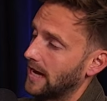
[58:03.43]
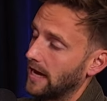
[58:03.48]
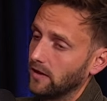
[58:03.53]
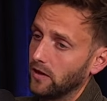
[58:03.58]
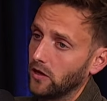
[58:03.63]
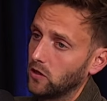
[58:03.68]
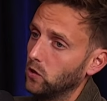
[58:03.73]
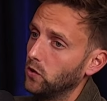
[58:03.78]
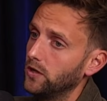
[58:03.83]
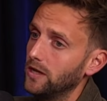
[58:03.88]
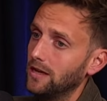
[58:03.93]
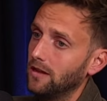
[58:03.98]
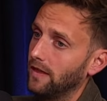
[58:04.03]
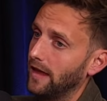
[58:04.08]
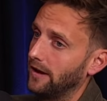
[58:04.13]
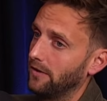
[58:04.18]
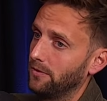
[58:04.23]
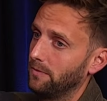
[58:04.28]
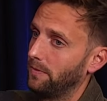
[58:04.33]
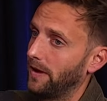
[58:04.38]
start. Like looking
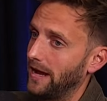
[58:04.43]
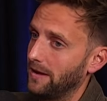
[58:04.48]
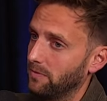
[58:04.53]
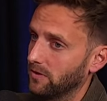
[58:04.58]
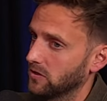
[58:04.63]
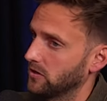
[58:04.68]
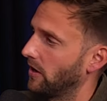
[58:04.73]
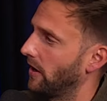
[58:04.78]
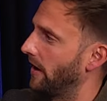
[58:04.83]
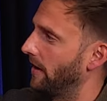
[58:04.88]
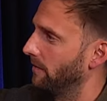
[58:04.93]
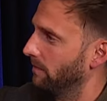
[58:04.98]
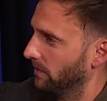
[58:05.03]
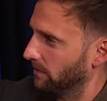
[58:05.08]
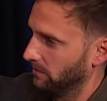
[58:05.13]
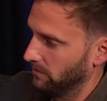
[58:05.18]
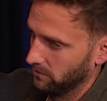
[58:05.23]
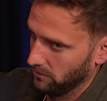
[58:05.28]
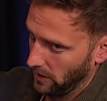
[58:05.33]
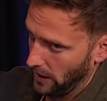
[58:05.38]
at that on paper. Sorry,
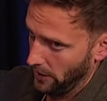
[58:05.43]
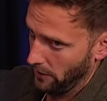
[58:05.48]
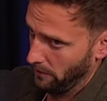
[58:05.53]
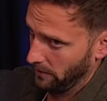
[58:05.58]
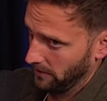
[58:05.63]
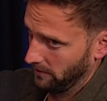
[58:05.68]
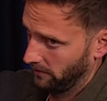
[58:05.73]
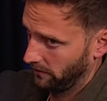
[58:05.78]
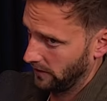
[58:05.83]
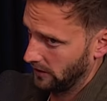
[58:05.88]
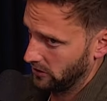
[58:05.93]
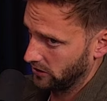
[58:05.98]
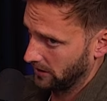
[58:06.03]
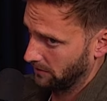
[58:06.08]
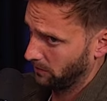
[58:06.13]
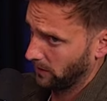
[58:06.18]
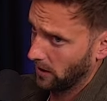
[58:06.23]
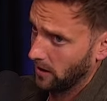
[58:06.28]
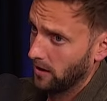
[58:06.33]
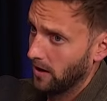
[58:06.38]
I, know we're
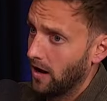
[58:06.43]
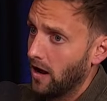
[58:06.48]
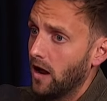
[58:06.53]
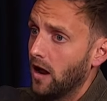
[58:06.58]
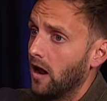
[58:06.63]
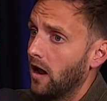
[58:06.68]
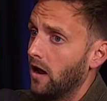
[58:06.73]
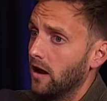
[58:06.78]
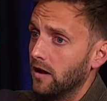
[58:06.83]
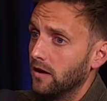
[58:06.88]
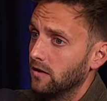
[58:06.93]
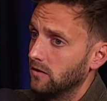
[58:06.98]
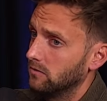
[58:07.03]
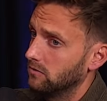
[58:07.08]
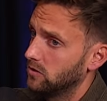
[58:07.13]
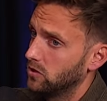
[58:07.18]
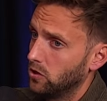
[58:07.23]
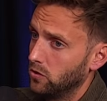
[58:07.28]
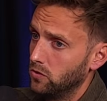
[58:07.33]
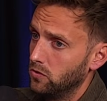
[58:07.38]
finishing, but no, yeah. Fine.
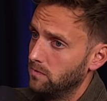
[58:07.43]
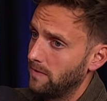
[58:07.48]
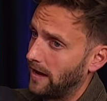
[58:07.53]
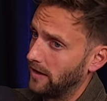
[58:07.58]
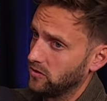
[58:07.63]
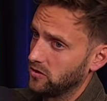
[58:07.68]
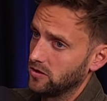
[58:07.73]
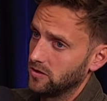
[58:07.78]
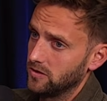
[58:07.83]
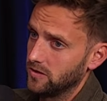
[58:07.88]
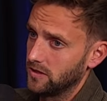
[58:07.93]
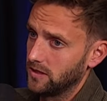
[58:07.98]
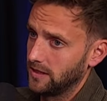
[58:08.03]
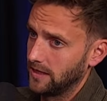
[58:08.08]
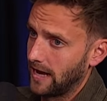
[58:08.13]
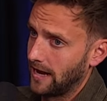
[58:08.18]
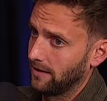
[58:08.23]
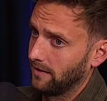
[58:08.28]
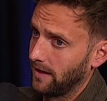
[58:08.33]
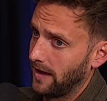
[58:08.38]
Two matches
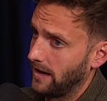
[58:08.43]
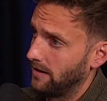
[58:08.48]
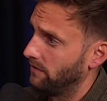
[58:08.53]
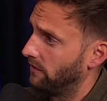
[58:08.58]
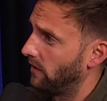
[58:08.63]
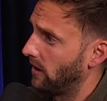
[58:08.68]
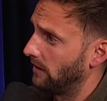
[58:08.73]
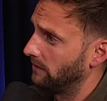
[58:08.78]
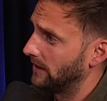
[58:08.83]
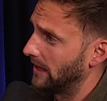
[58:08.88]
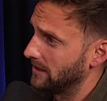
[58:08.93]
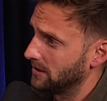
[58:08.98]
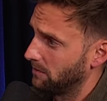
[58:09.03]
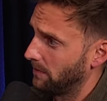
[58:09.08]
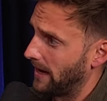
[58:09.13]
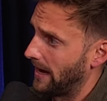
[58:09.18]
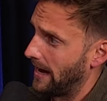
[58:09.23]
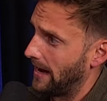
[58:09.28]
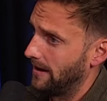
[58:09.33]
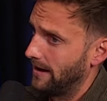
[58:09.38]
in Adelaide, five days
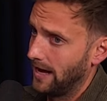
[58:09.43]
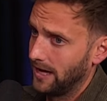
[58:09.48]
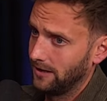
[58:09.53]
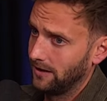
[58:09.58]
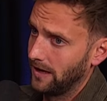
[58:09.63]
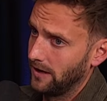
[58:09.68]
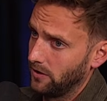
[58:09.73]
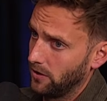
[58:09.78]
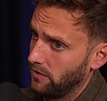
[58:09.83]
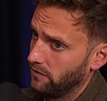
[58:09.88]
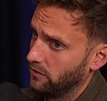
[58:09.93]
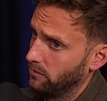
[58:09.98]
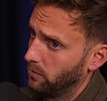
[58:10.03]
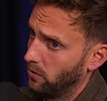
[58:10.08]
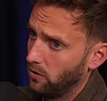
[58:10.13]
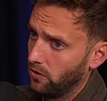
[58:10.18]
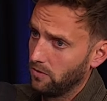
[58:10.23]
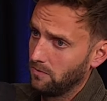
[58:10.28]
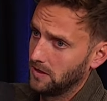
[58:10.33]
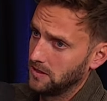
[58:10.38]
apart. Adelaide Oval,
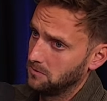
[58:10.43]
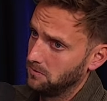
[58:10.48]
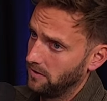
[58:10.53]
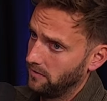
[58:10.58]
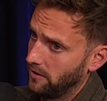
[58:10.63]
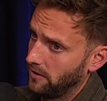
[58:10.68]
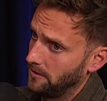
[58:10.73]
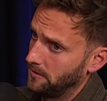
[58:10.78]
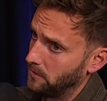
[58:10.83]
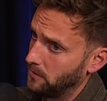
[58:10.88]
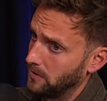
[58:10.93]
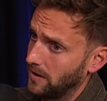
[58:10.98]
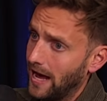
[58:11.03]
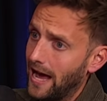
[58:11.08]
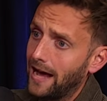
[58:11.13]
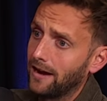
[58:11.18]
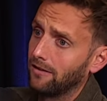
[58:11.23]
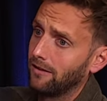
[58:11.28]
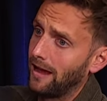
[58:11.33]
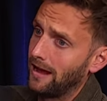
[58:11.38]
Porter meant to be very
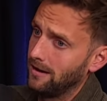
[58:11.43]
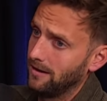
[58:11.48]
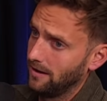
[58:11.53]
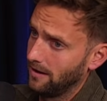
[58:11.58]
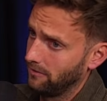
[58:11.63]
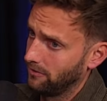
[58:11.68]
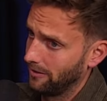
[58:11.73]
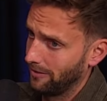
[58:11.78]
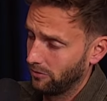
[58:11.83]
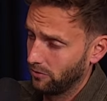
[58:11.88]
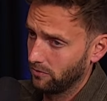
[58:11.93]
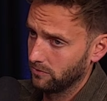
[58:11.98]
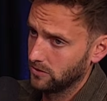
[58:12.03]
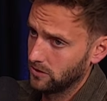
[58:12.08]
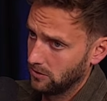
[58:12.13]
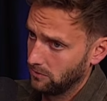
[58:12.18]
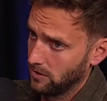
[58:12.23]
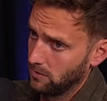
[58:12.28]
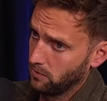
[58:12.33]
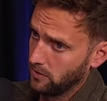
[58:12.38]
good. Adelaide, everyone thought
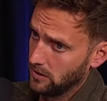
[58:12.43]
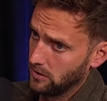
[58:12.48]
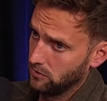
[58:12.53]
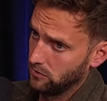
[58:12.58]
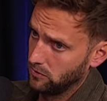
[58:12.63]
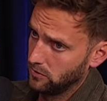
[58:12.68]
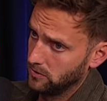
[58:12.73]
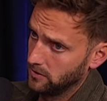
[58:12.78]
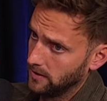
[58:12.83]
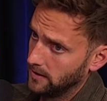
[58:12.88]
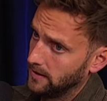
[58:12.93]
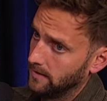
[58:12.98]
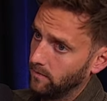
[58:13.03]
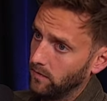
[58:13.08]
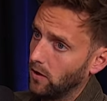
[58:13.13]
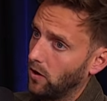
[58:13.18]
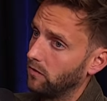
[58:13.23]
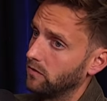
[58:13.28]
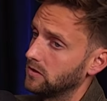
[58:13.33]
was going to be pretty good. Yeah.